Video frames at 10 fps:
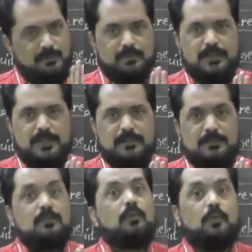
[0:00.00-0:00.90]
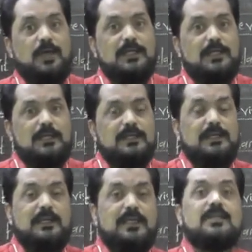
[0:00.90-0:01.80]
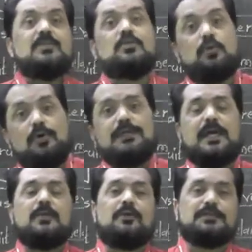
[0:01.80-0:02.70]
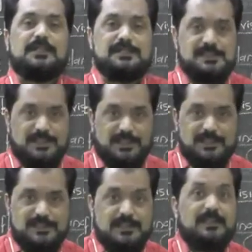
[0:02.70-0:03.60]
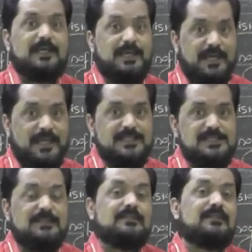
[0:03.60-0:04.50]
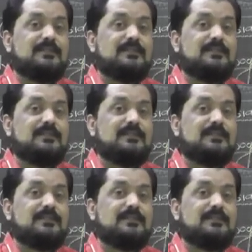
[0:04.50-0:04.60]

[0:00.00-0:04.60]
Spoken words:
Okay? While in eukaryotic cells, as